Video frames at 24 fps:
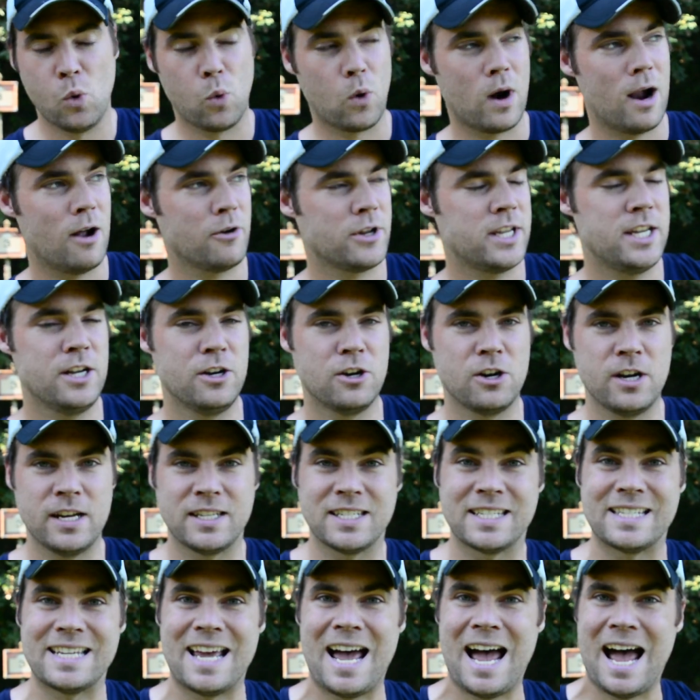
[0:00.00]
We're out here
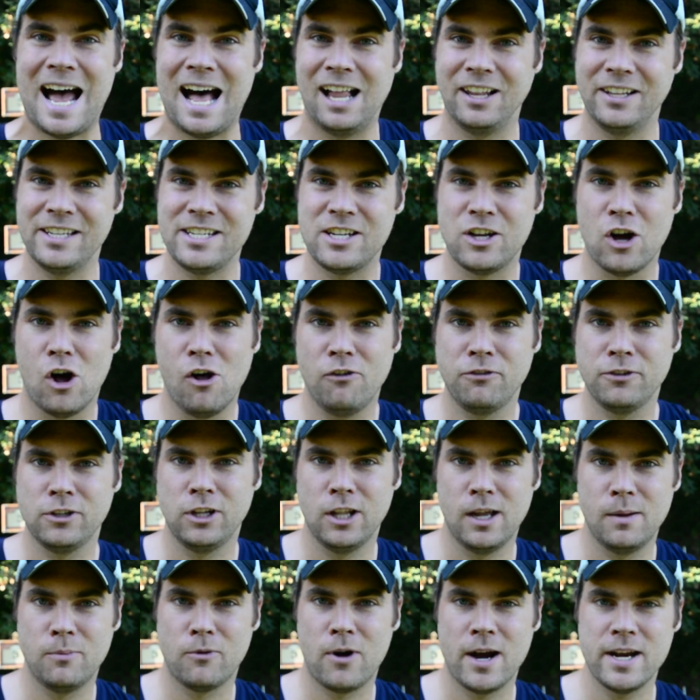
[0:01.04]
at Sahali Golf
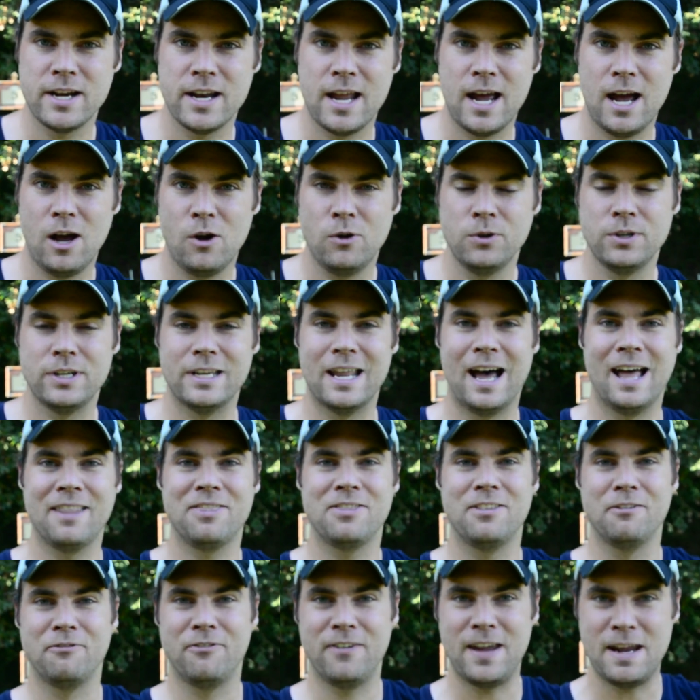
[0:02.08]
Club right now.
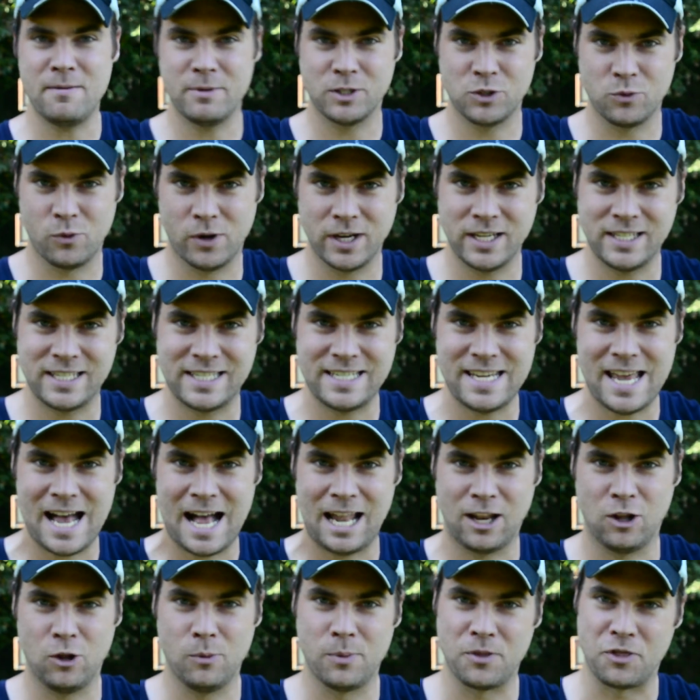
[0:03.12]
Not the famous one in
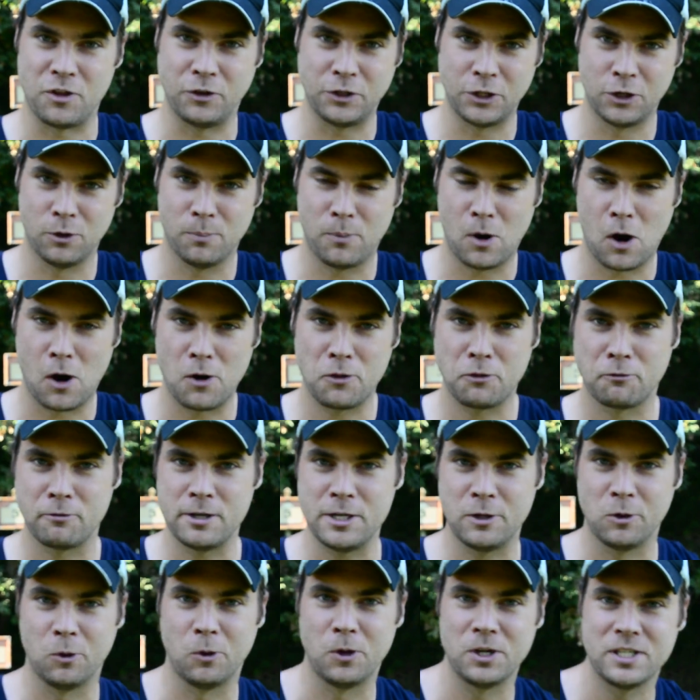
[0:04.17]
Seattle, but the little par
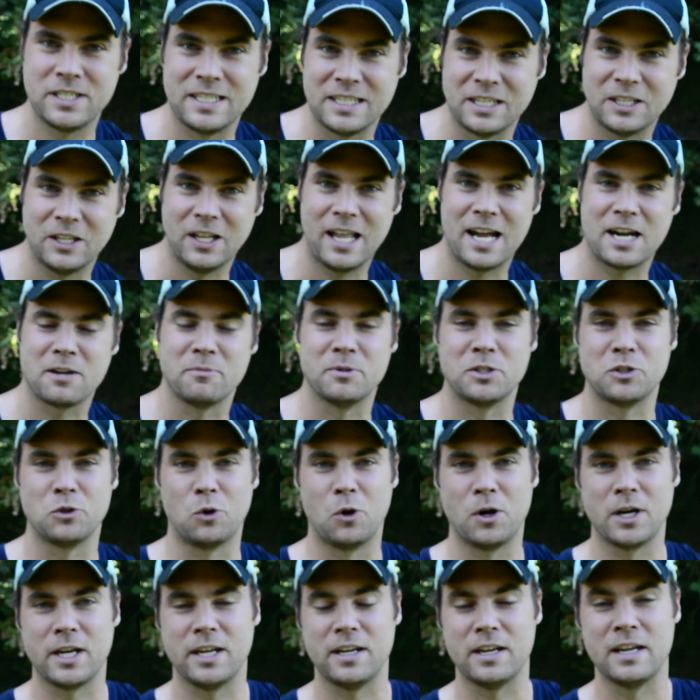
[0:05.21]
3 course in Clackamas,
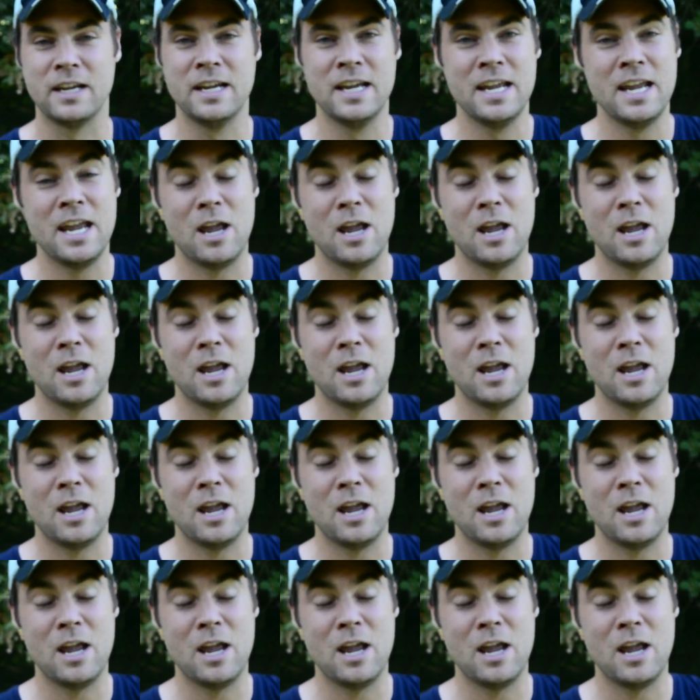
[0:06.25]
Oregon.